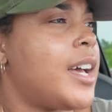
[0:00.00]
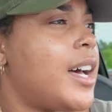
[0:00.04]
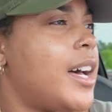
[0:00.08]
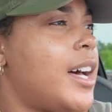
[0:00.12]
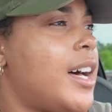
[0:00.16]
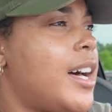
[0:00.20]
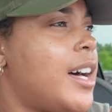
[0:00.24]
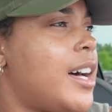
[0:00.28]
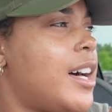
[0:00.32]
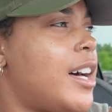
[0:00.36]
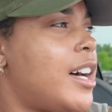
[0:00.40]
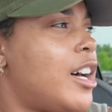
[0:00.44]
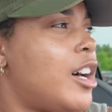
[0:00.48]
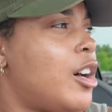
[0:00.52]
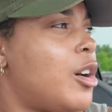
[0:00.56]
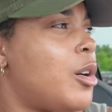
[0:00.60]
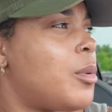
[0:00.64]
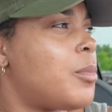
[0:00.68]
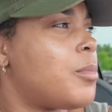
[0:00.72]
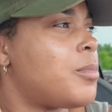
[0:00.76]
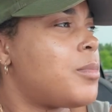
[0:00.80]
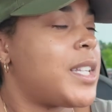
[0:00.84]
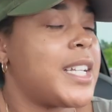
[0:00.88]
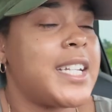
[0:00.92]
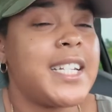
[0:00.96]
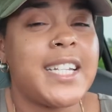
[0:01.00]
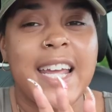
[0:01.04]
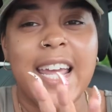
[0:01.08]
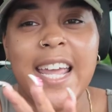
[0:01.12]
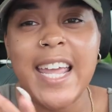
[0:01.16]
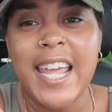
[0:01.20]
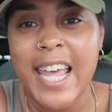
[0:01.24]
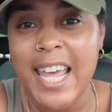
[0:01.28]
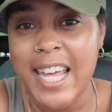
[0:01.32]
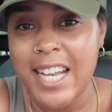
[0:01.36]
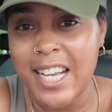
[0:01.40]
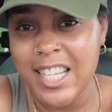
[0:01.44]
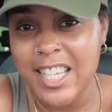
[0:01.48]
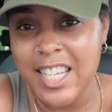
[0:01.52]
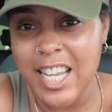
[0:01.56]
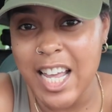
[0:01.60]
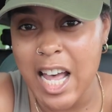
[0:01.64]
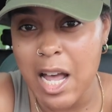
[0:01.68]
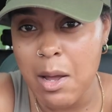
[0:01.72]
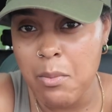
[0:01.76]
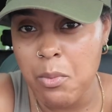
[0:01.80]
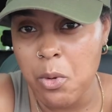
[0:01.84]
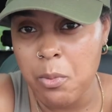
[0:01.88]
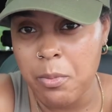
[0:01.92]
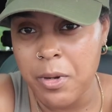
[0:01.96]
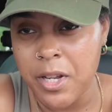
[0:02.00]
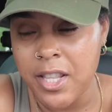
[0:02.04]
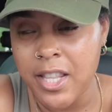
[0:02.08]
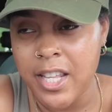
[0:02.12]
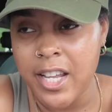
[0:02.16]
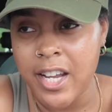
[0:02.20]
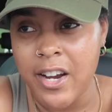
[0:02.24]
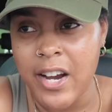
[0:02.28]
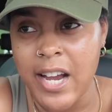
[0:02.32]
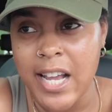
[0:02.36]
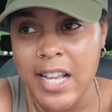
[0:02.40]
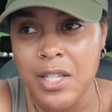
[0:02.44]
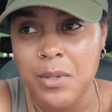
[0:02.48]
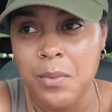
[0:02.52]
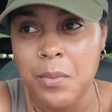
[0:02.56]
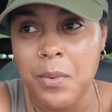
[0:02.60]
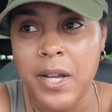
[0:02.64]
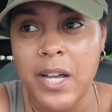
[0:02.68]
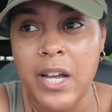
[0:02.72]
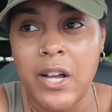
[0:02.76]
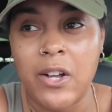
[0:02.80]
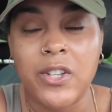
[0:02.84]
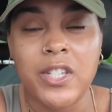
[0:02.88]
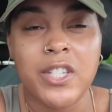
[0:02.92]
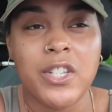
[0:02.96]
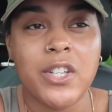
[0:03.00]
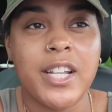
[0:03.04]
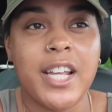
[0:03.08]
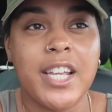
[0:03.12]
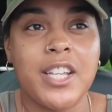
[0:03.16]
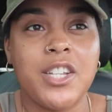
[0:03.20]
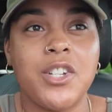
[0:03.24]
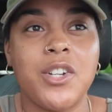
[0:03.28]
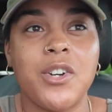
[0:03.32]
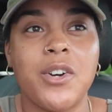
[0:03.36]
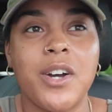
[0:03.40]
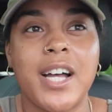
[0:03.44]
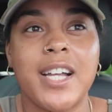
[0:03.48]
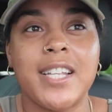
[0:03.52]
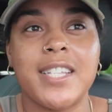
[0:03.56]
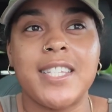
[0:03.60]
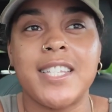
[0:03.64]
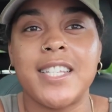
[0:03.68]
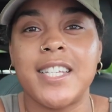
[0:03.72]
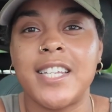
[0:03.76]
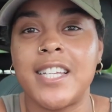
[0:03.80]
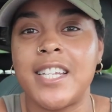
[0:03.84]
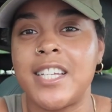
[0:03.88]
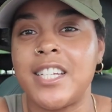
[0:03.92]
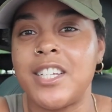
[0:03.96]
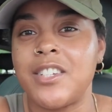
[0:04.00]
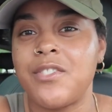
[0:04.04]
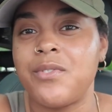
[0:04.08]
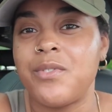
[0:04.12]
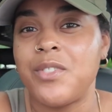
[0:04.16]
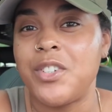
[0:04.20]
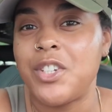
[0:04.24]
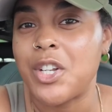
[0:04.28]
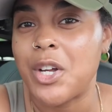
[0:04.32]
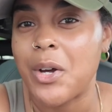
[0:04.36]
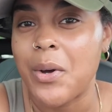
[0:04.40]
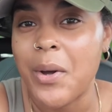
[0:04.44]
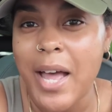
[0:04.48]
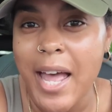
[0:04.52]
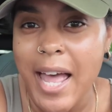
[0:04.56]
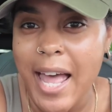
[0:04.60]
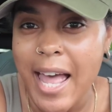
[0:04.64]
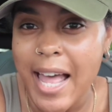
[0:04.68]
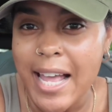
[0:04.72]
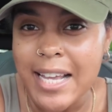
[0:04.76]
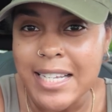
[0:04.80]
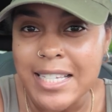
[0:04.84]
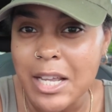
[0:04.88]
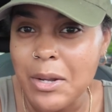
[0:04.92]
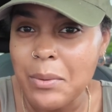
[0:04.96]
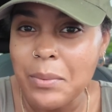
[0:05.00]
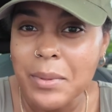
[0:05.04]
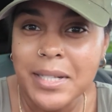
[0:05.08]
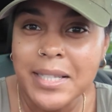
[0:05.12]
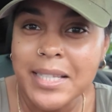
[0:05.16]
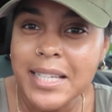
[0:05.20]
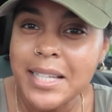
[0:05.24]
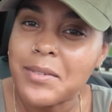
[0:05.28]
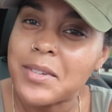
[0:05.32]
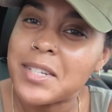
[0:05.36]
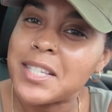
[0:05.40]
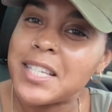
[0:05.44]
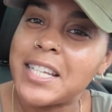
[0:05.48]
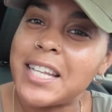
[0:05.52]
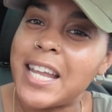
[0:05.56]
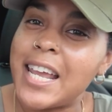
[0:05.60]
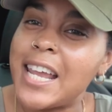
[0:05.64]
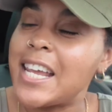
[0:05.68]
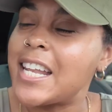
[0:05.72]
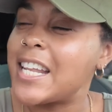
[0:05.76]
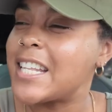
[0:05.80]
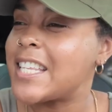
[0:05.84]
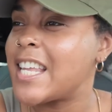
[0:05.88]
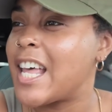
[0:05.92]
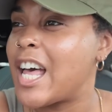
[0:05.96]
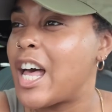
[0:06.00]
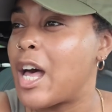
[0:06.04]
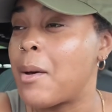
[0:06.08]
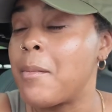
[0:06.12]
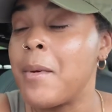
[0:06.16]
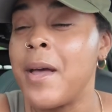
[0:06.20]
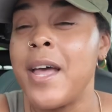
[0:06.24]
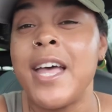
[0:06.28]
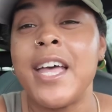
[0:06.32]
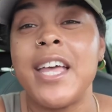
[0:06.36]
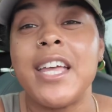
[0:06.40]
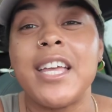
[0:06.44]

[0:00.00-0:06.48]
The date and the time will be there as well, so that you don't have to, you know, ask like, what's the day and the time?